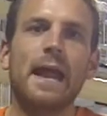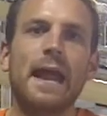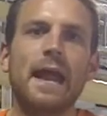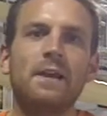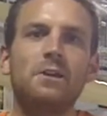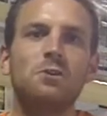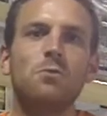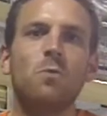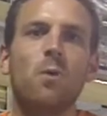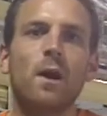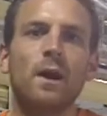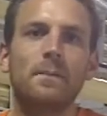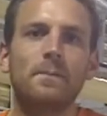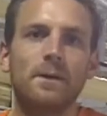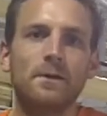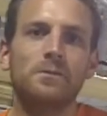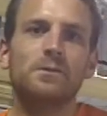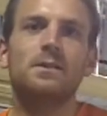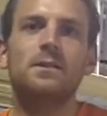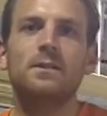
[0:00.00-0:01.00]
and you want to
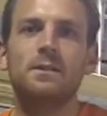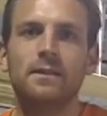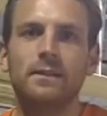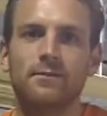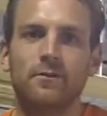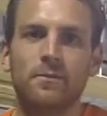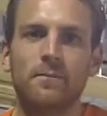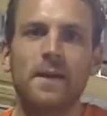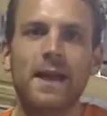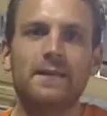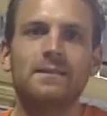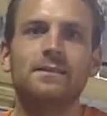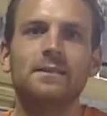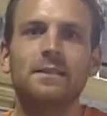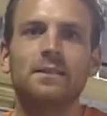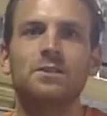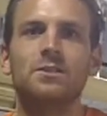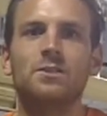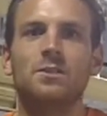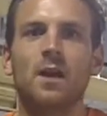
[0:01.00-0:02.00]
be able to deliver a
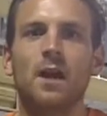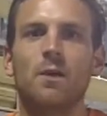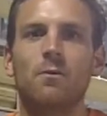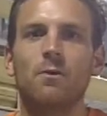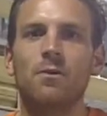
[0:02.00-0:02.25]
message